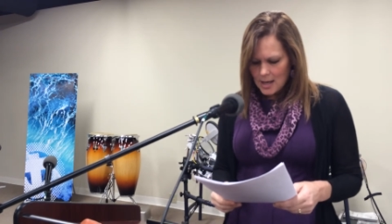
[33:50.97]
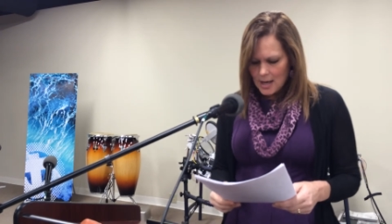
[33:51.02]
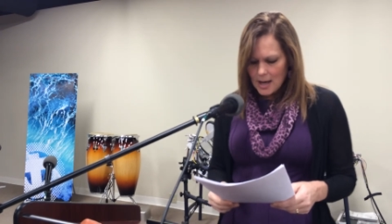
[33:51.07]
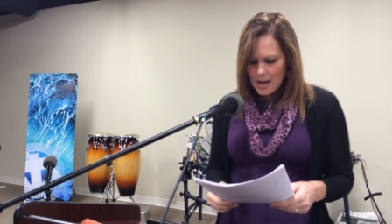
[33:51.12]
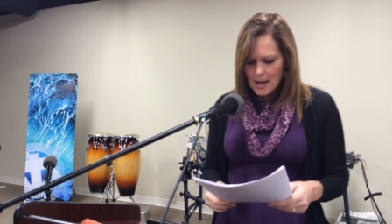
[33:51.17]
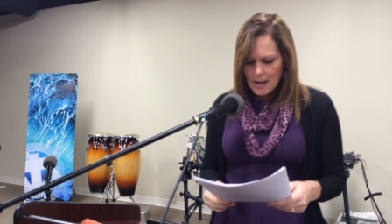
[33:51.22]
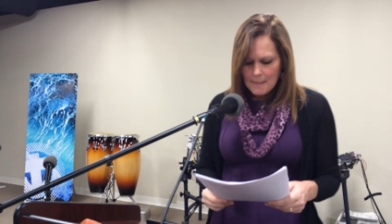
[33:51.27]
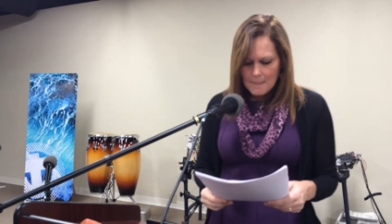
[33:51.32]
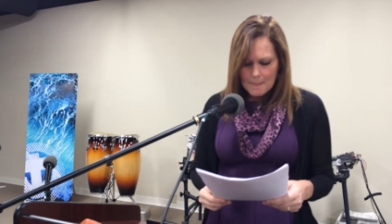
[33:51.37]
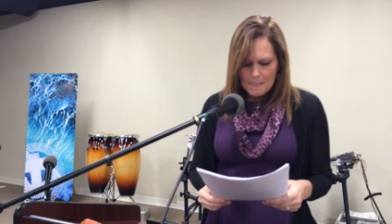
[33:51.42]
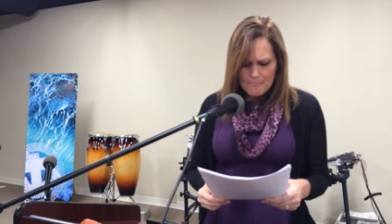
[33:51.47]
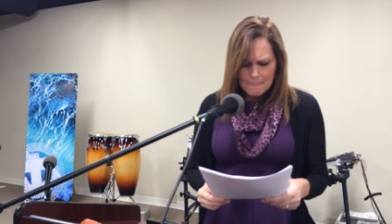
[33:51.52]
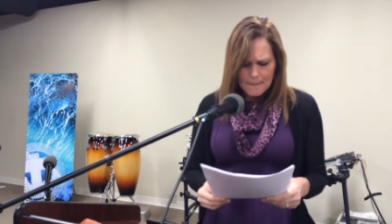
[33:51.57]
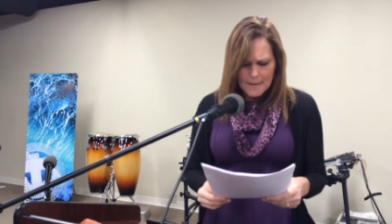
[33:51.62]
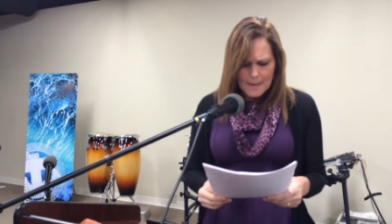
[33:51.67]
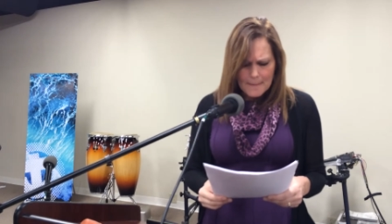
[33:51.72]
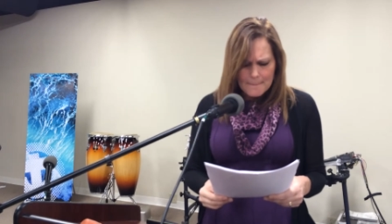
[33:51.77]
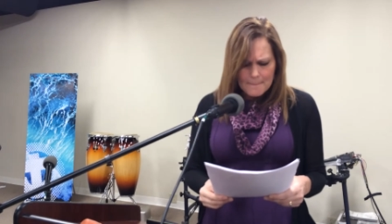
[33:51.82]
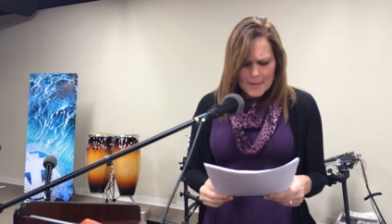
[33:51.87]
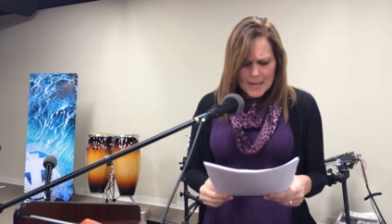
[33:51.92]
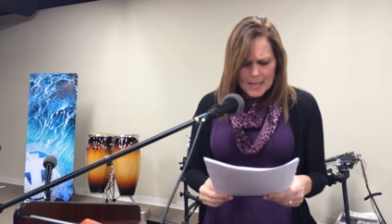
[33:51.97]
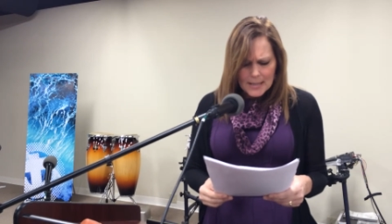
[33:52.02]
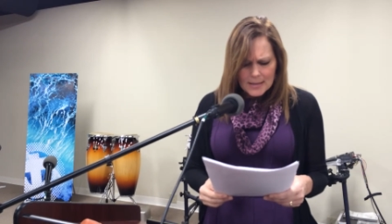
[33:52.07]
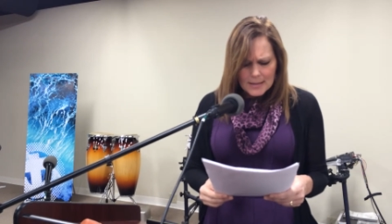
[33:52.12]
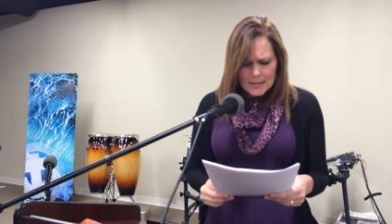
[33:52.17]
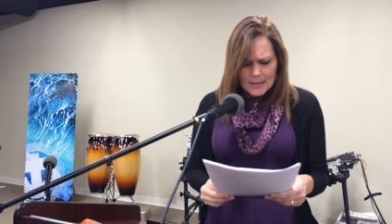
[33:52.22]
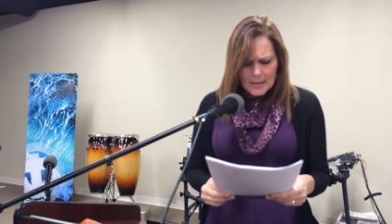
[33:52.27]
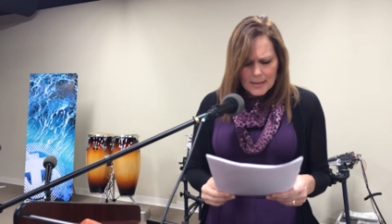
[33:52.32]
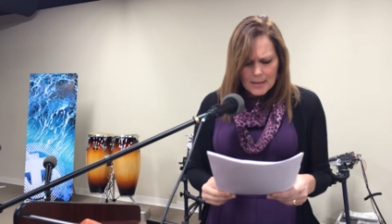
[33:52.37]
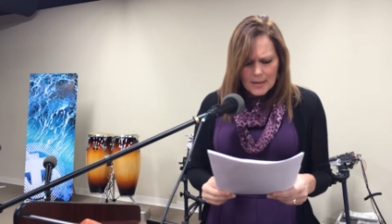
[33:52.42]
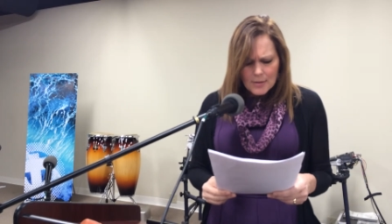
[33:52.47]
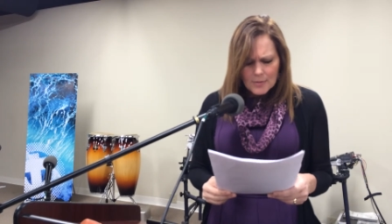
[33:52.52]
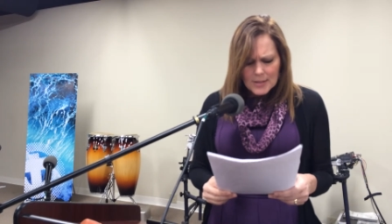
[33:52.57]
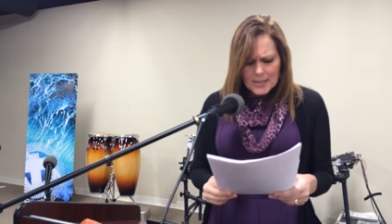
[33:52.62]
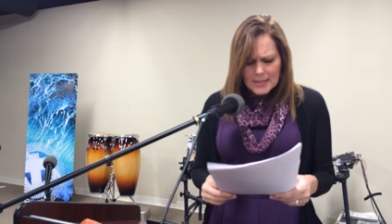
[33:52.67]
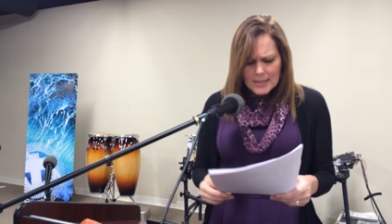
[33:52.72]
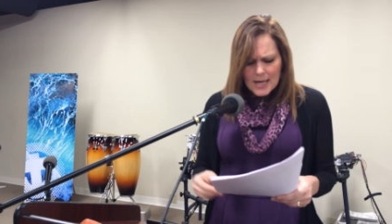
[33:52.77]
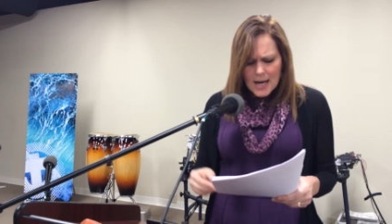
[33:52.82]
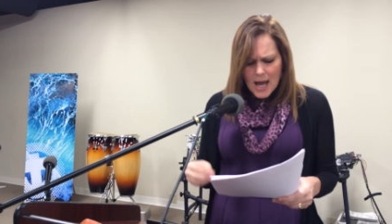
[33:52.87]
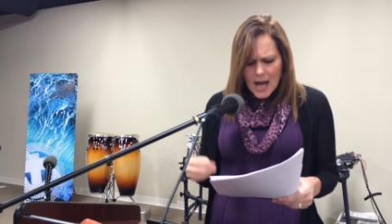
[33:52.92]
Um, but, you know,
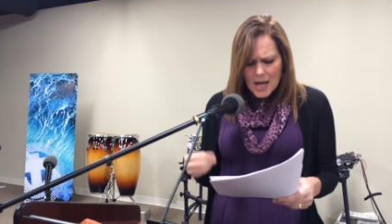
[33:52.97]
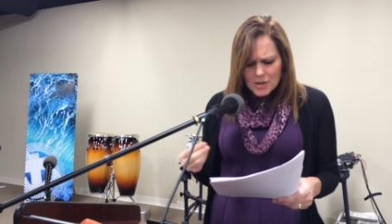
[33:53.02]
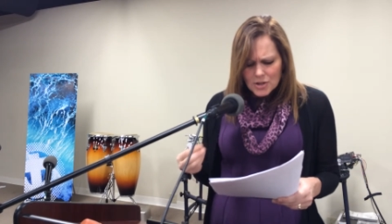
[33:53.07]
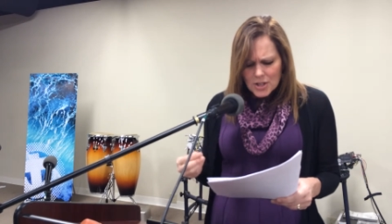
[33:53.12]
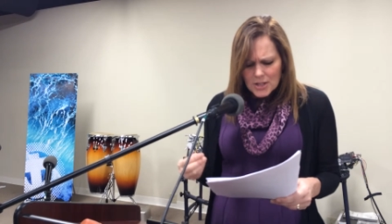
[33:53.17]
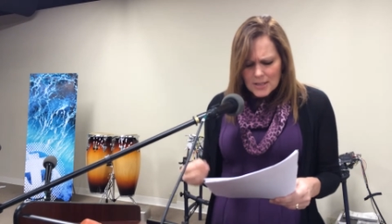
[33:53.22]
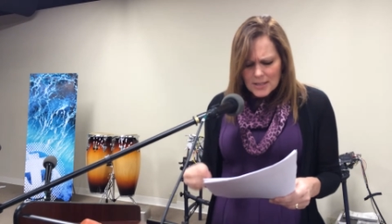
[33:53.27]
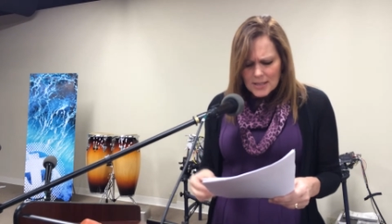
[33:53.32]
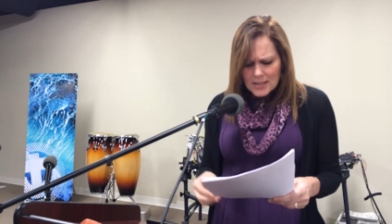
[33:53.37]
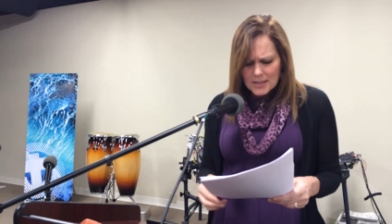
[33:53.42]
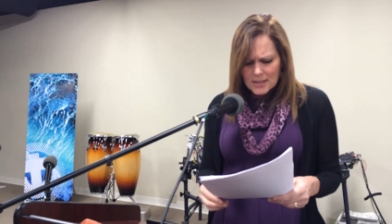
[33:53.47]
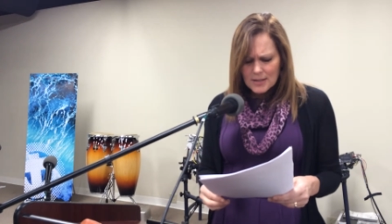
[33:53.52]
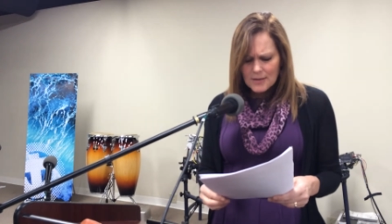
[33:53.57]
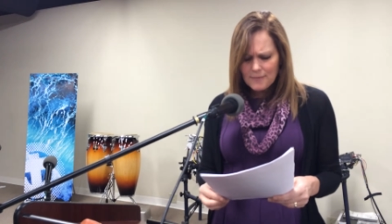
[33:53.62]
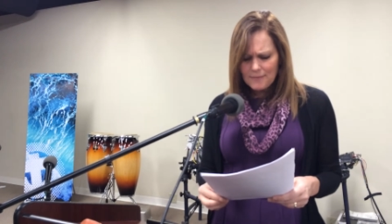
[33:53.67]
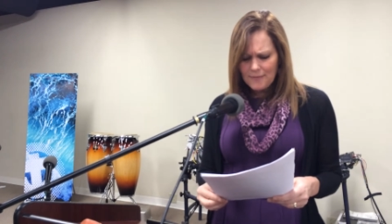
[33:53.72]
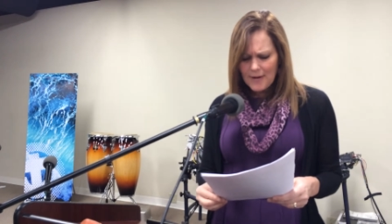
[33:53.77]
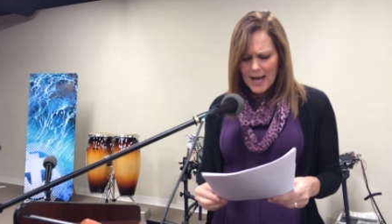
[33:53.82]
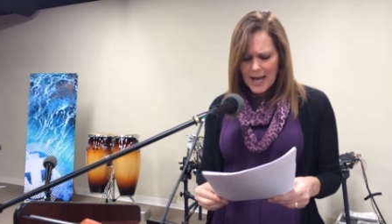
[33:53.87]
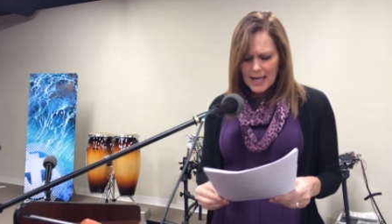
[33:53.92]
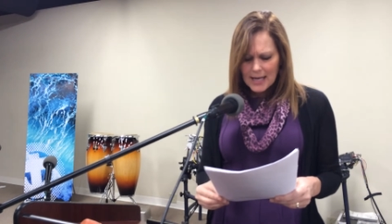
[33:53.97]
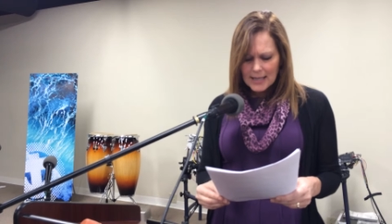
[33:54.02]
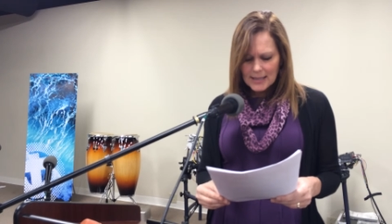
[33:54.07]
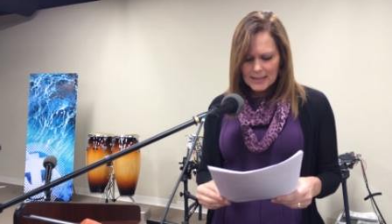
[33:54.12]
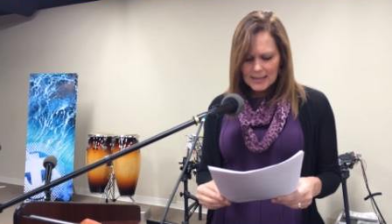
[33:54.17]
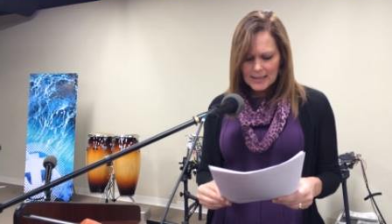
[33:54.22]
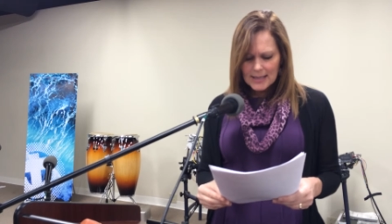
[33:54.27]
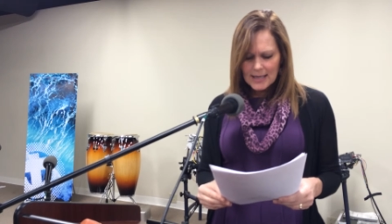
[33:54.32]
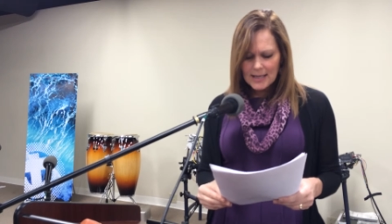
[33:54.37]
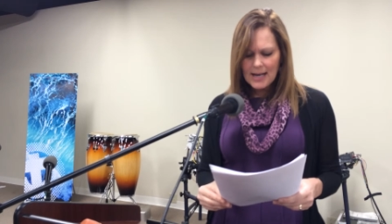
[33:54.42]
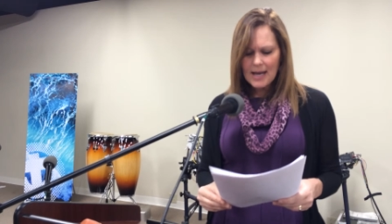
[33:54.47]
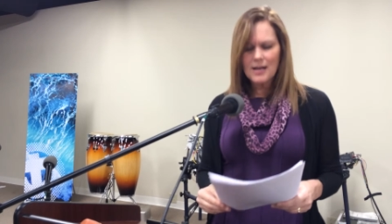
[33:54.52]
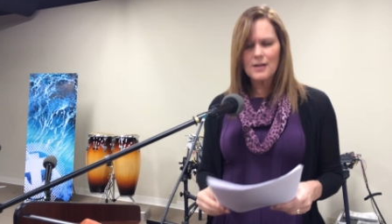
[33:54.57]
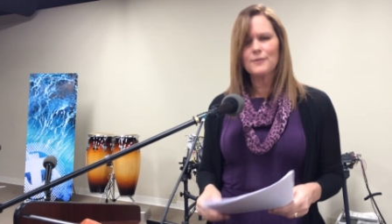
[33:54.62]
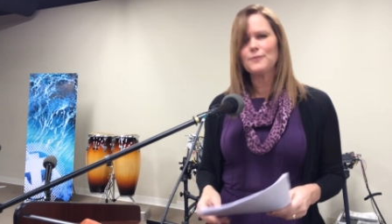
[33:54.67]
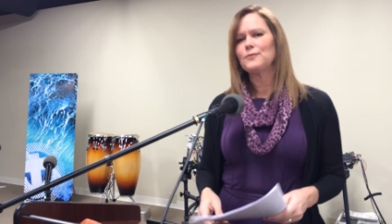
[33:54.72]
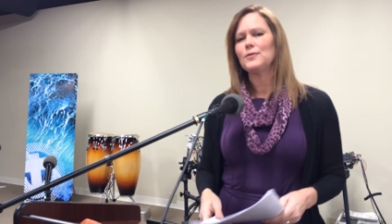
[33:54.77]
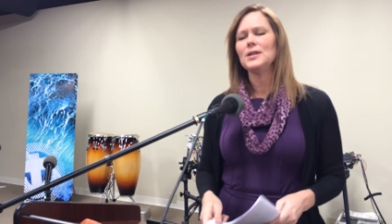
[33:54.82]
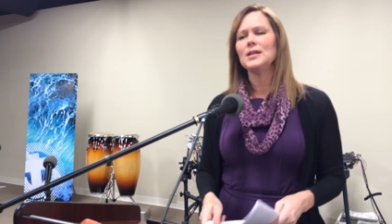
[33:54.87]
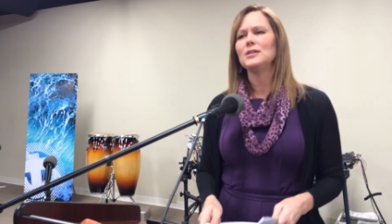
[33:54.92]
it's not just this divine get out
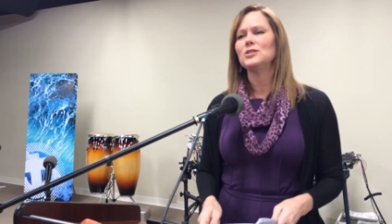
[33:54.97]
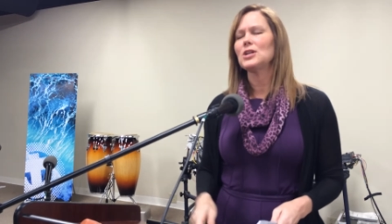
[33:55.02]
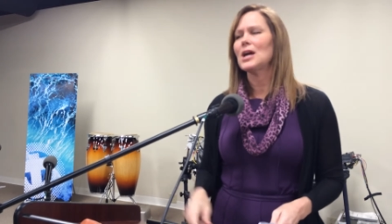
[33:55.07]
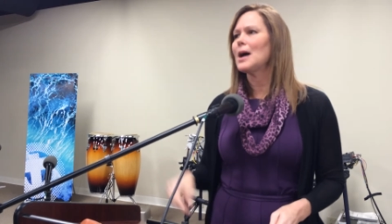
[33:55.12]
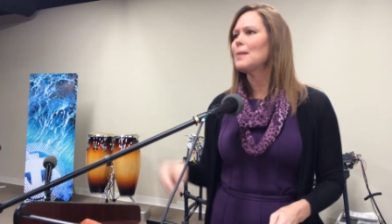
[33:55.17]
of free.